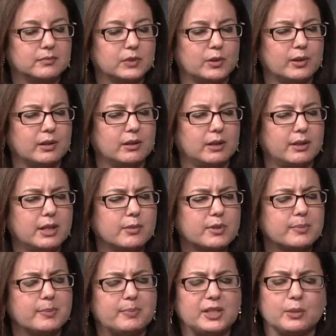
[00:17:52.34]
or I think it
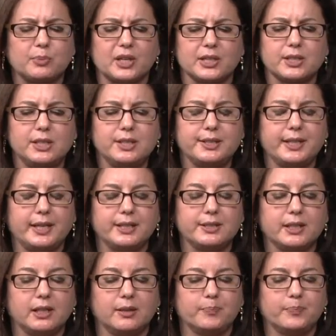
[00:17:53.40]
was in Meet the Press. He
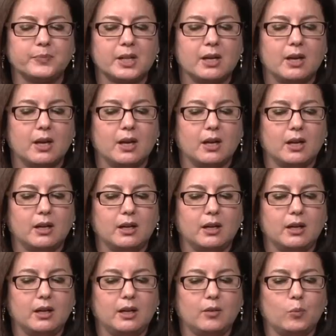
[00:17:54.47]
said, um,
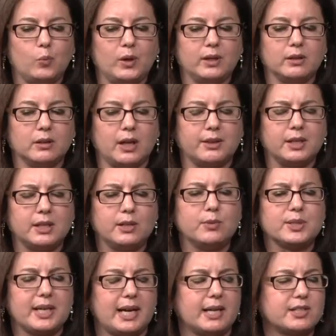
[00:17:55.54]
I think he
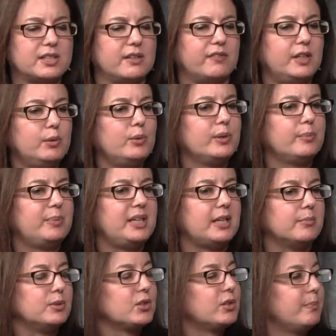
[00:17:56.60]
was asked if he would be
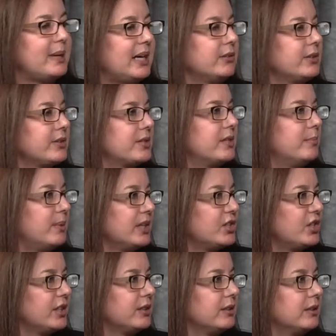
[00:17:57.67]
able to balance the
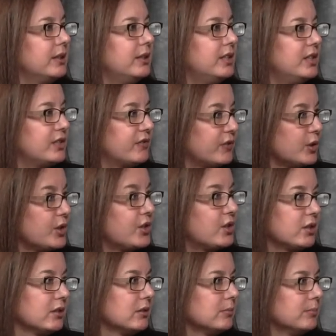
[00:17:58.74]
budget in his first
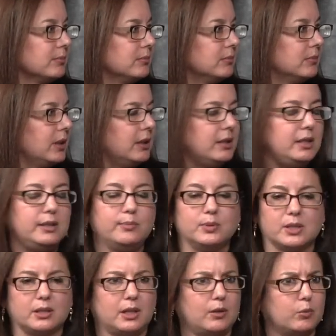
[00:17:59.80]
term. Right. And he
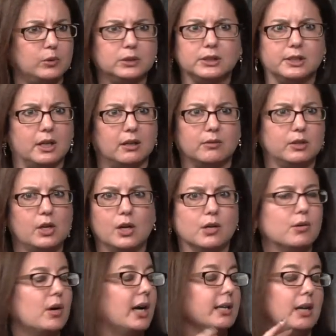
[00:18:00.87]
was like, well,
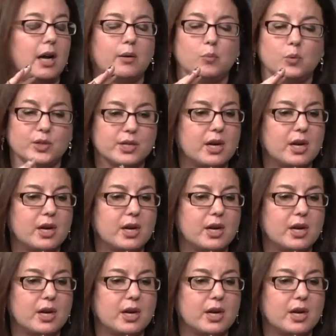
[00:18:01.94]
no, I, I would